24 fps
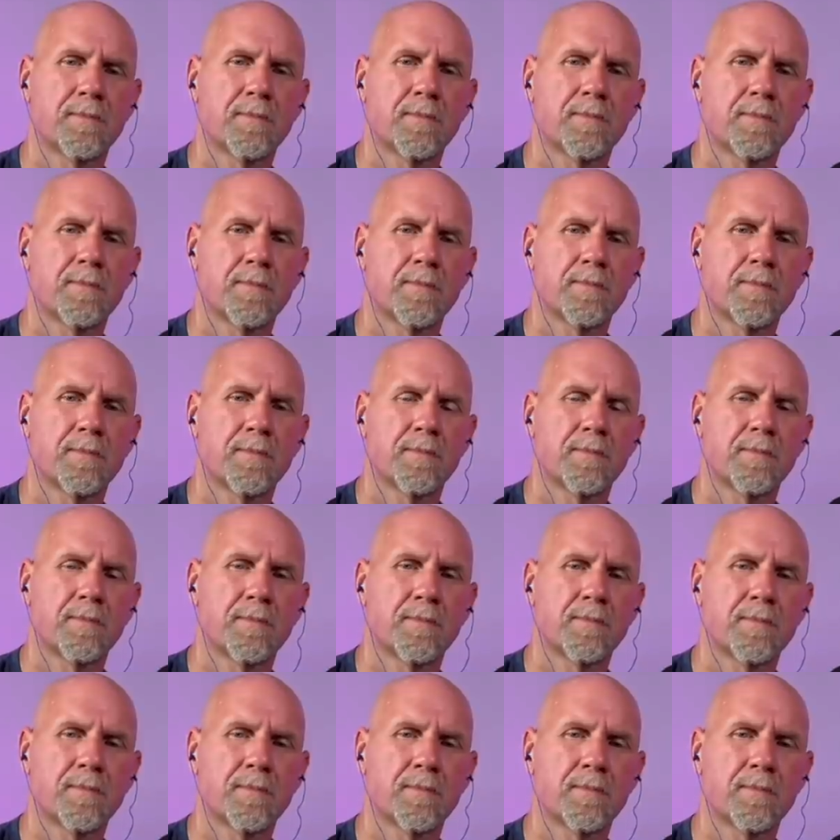
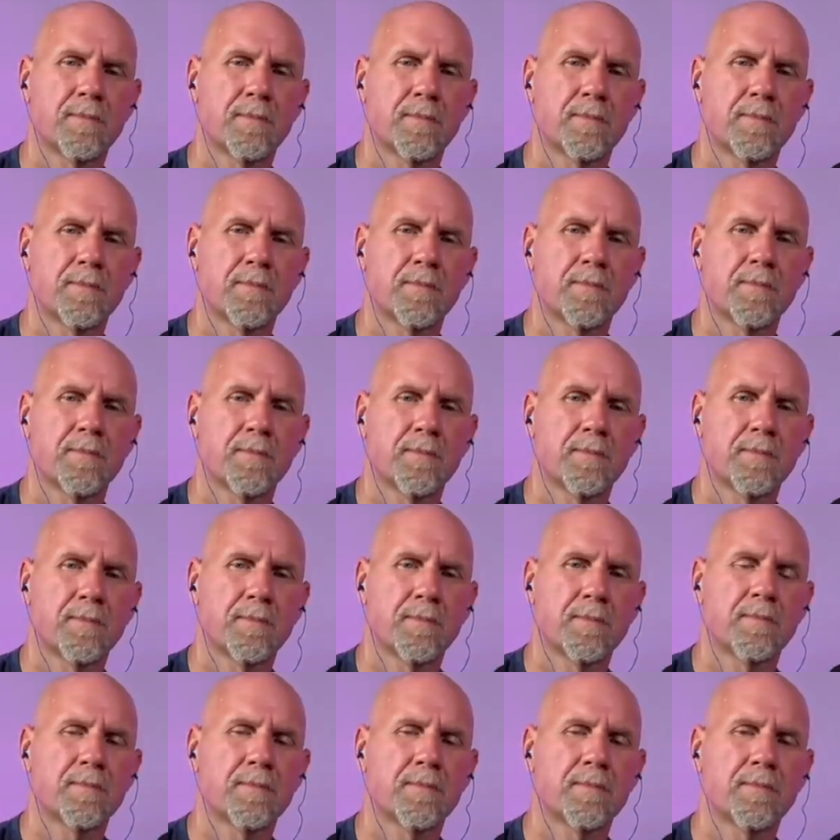
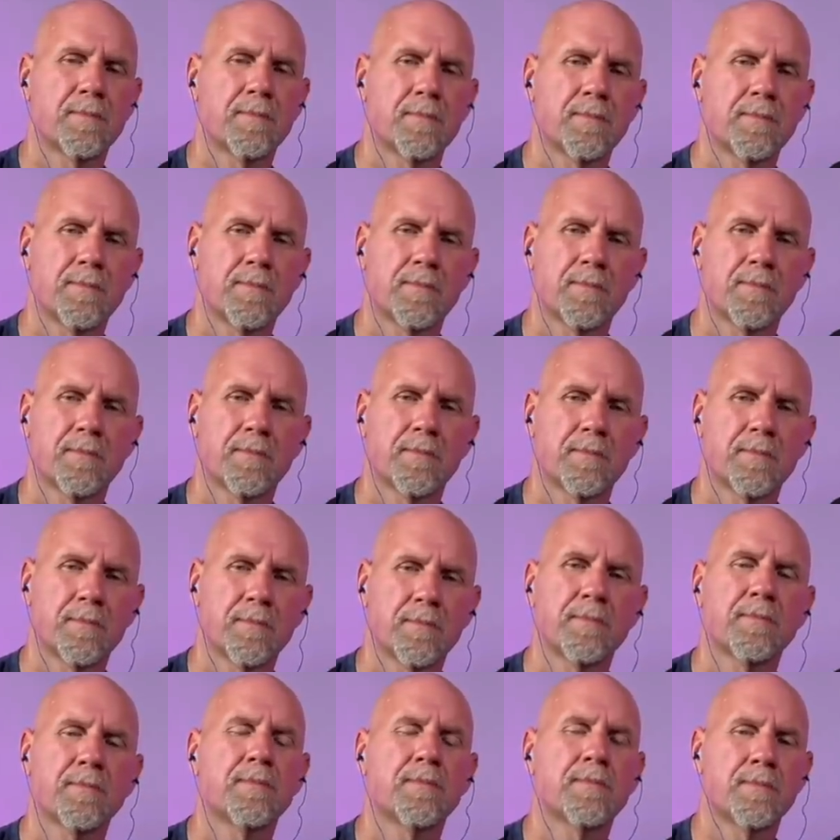
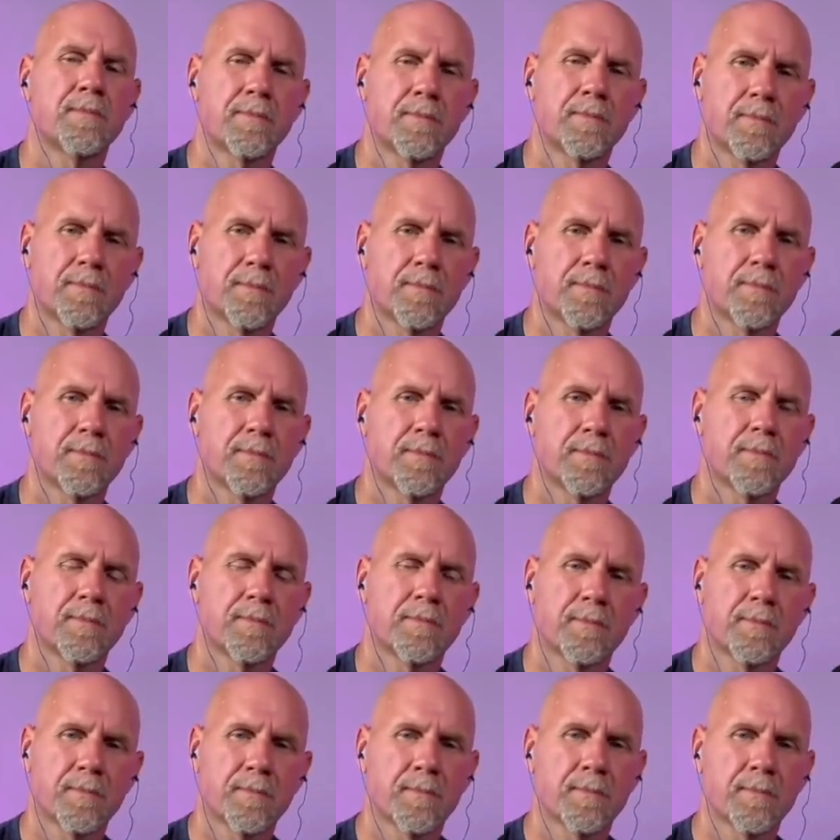
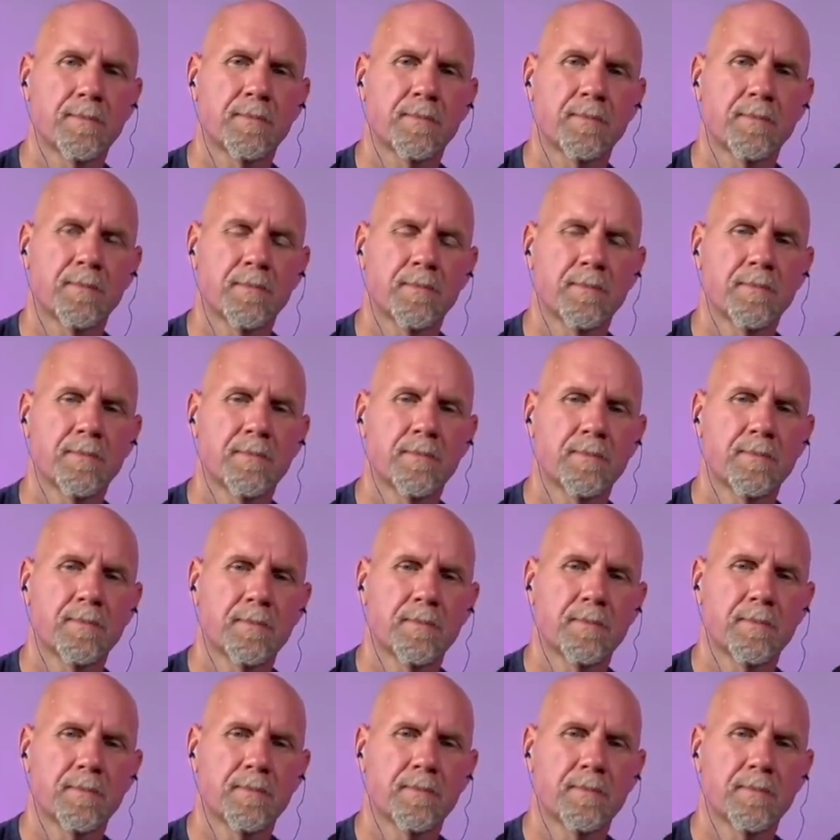
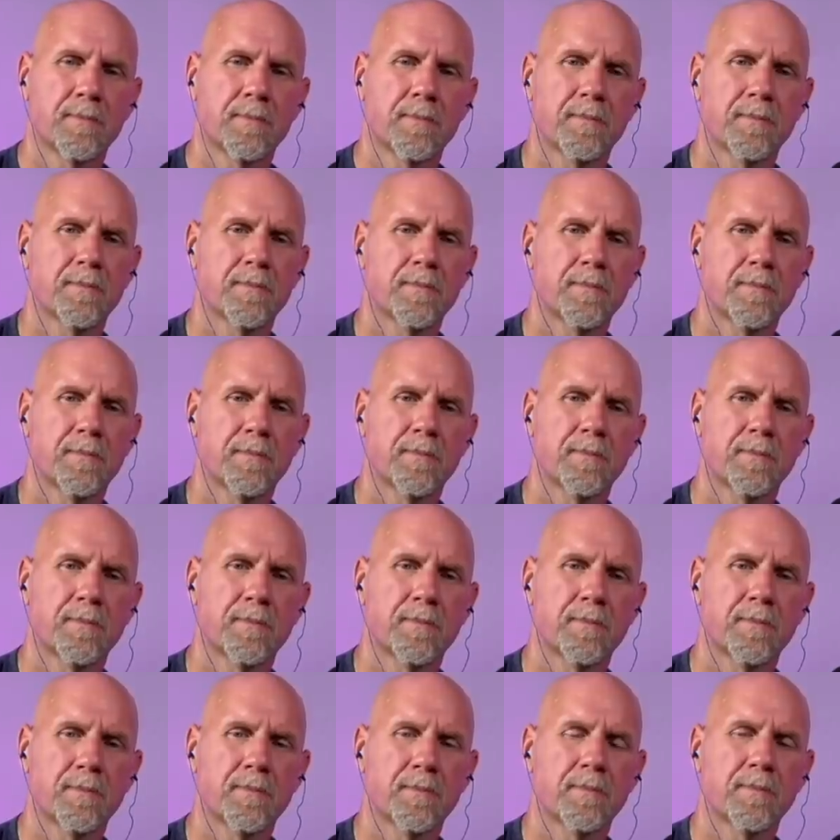
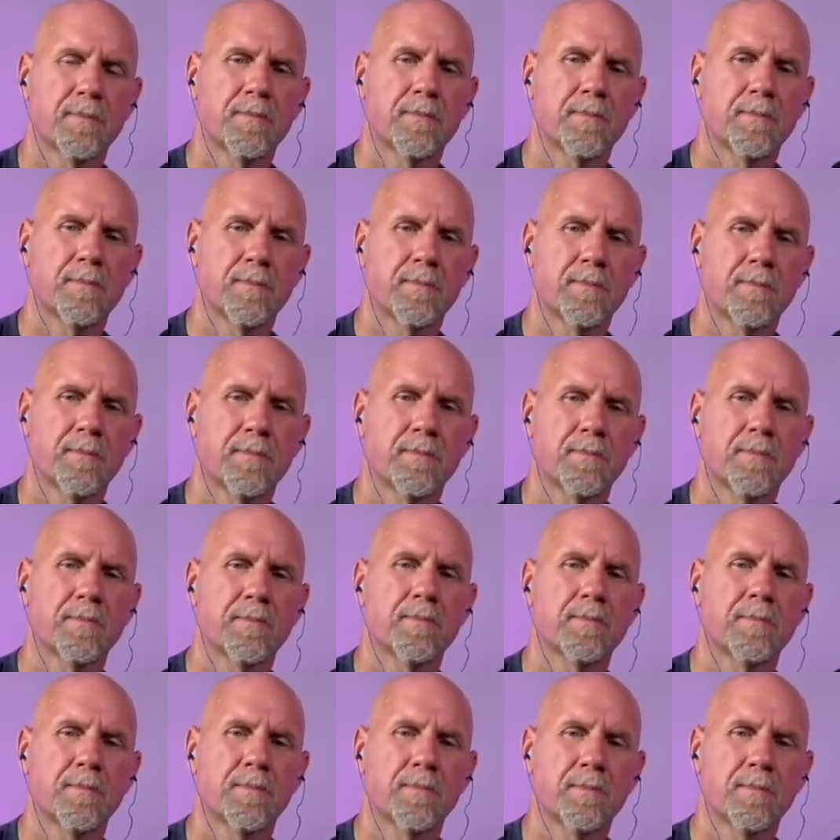
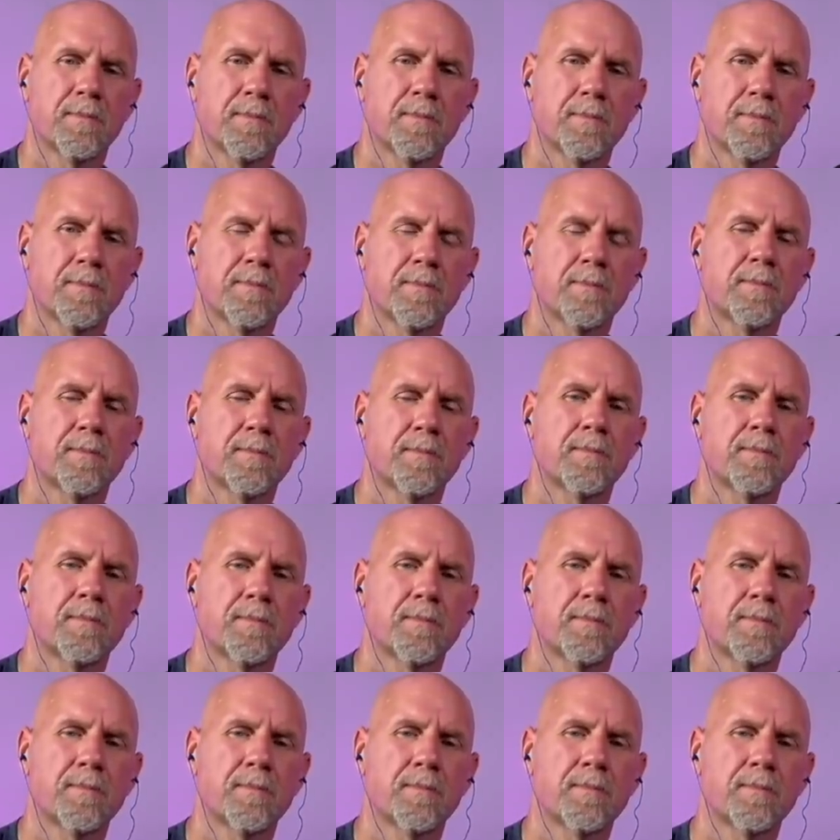(silent)